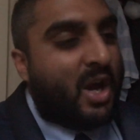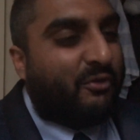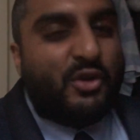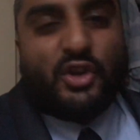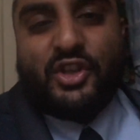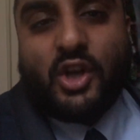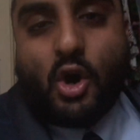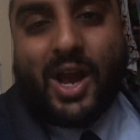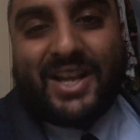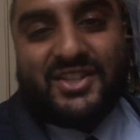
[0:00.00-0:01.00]
First thing
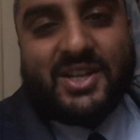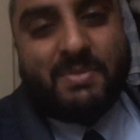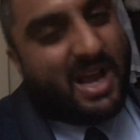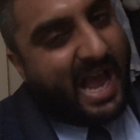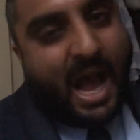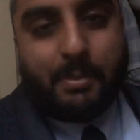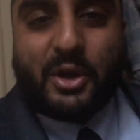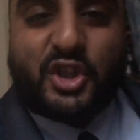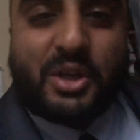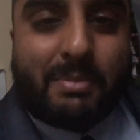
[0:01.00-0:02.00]
I asked him, how
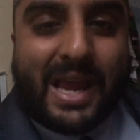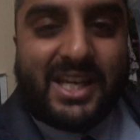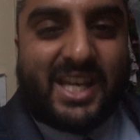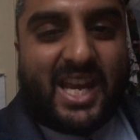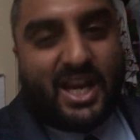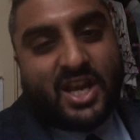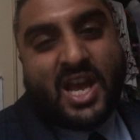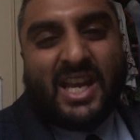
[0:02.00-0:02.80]
much you making?